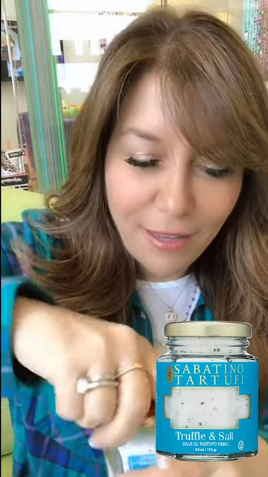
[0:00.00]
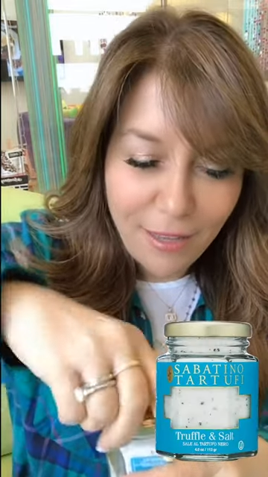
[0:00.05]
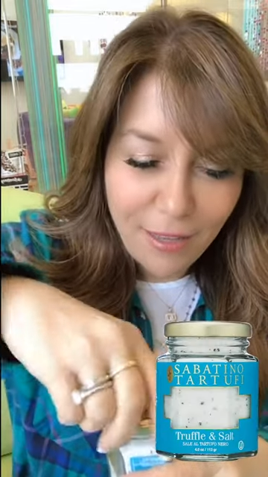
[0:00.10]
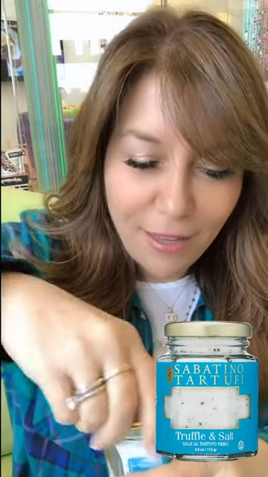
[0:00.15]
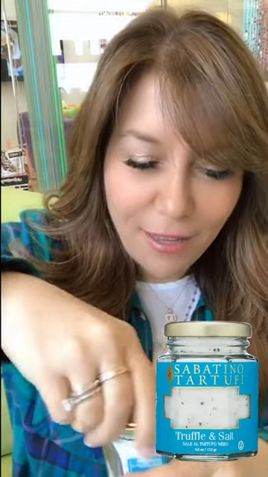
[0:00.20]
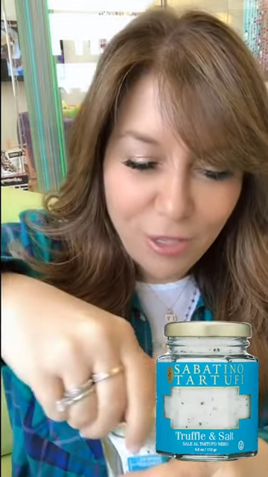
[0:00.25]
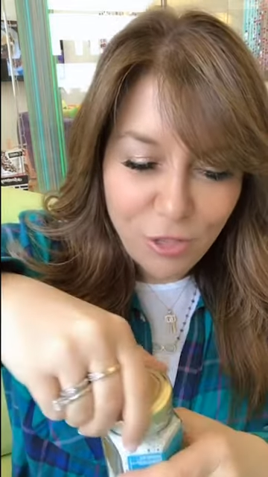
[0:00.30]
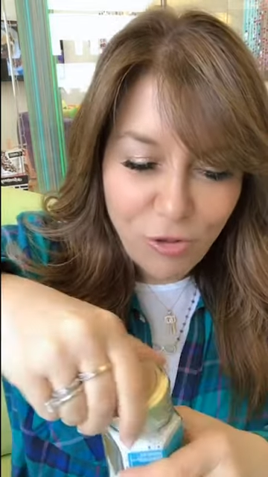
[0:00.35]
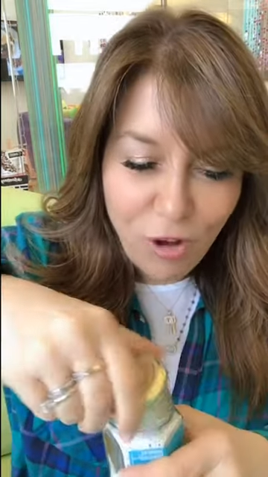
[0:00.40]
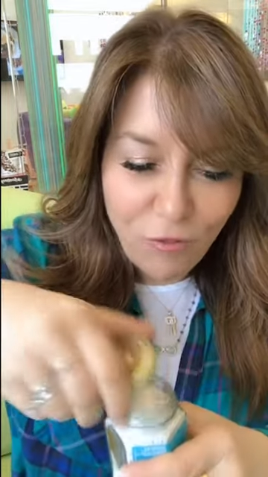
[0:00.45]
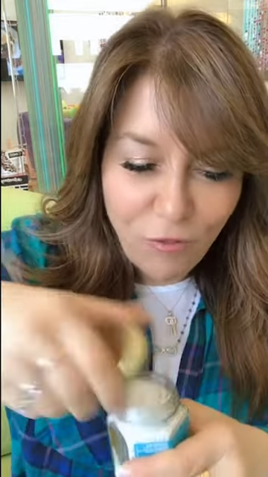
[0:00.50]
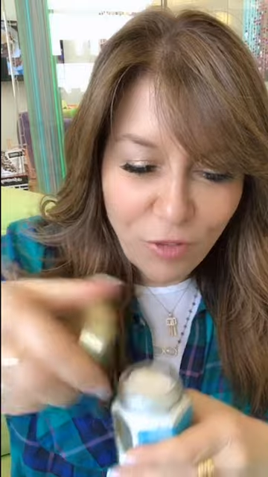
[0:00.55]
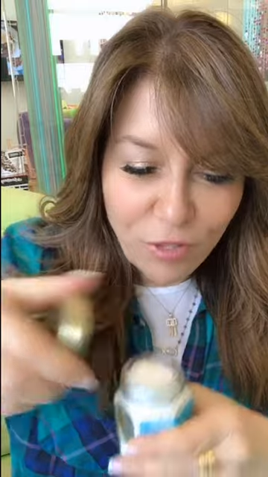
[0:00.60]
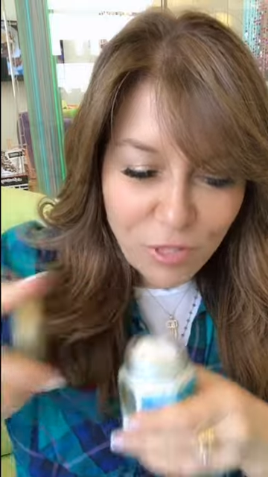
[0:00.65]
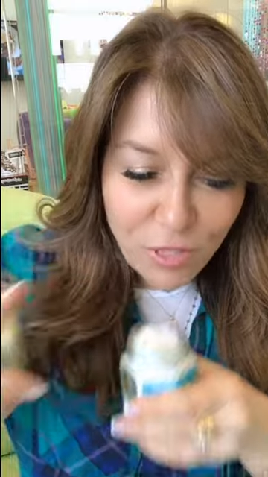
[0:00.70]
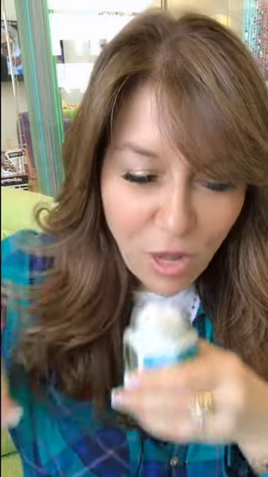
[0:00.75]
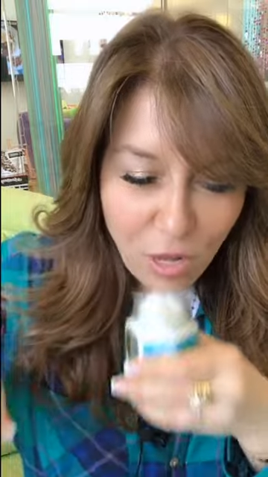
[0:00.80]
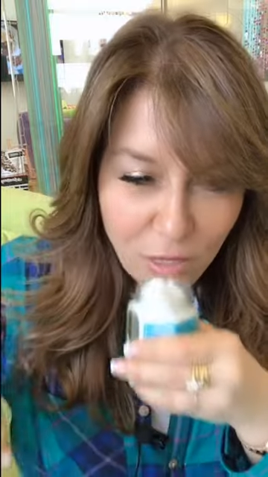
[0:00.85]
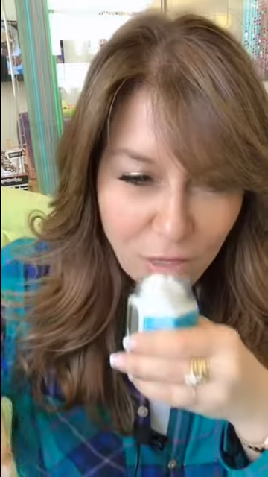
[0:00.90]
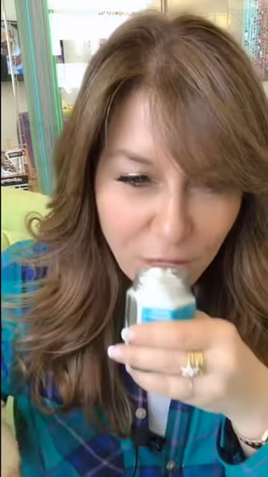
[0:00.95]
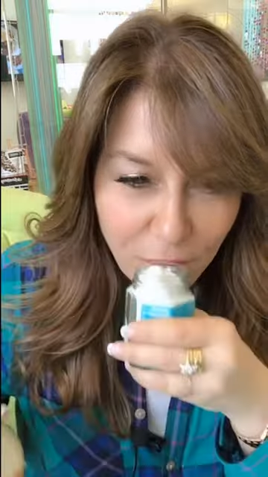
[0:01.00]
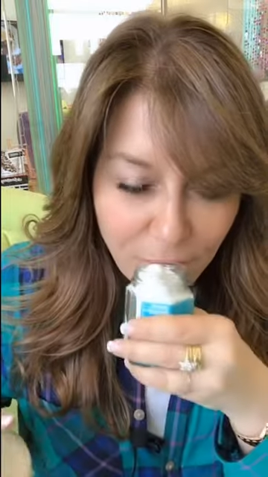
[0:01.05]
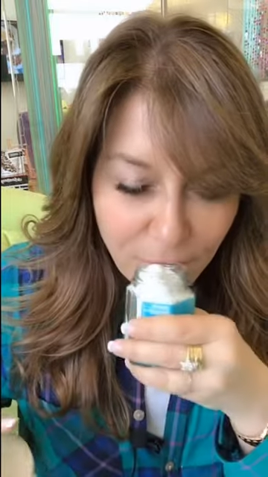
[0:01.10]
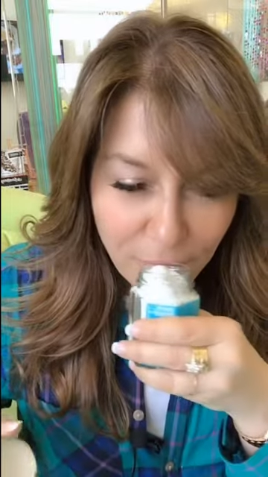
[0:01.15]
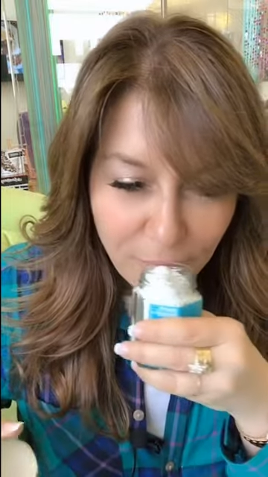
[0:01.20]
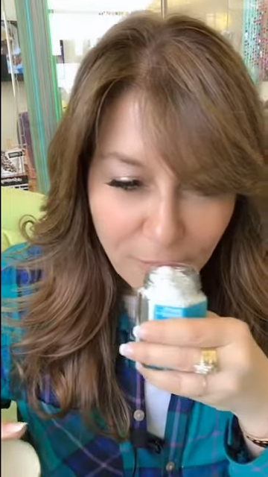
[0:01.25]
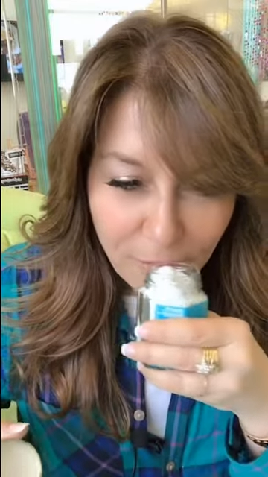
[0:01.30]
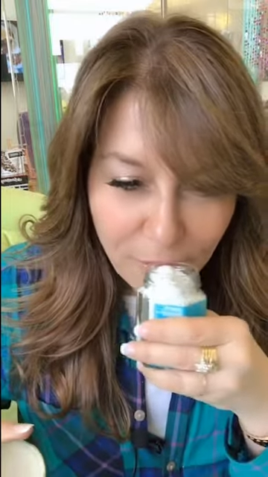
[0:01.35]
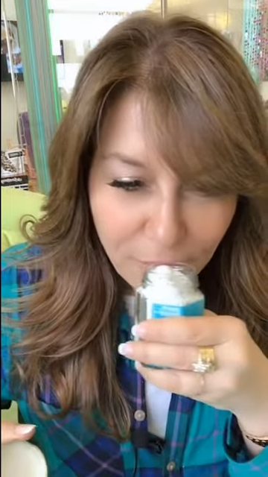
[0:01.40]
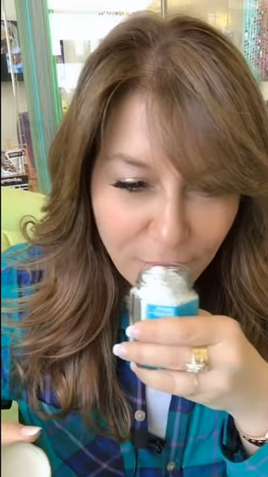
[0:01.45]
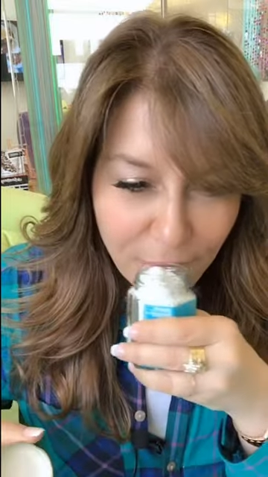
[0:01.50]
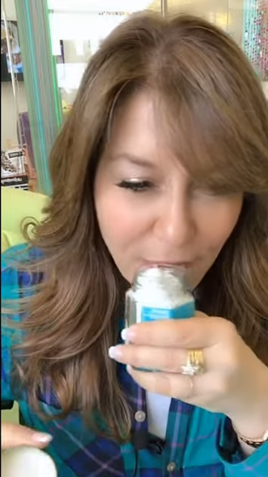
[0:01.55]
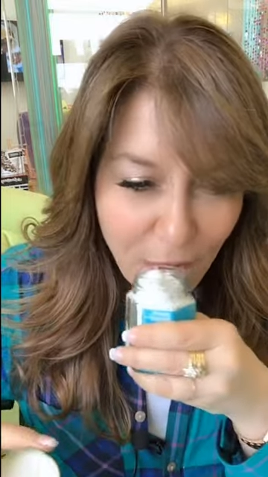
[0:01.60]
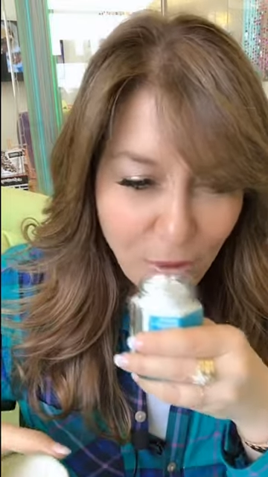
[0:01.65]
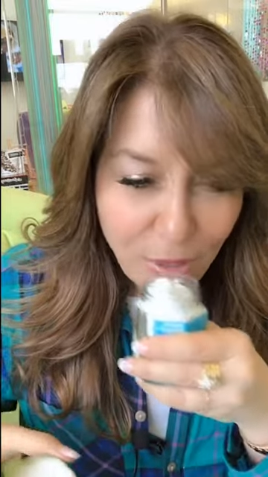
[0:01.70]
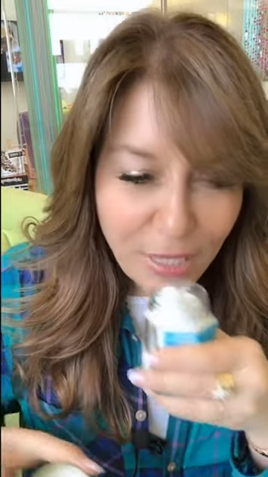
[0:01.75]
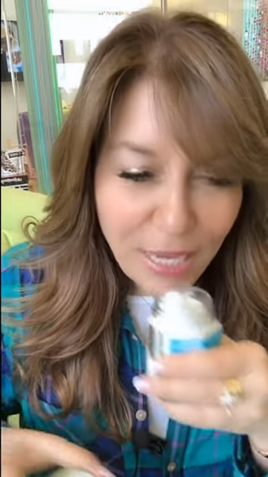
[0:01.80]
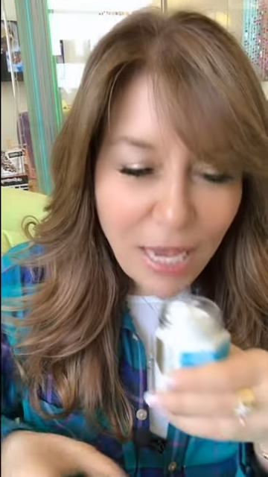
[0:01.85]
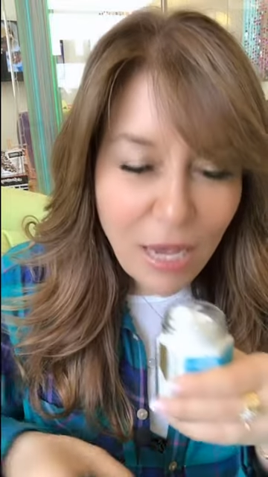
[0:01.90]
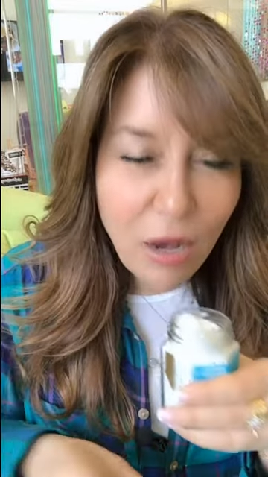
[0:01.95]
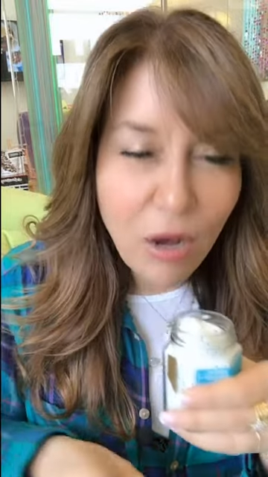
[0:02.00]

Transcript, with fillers: Truffle salt. Now in case,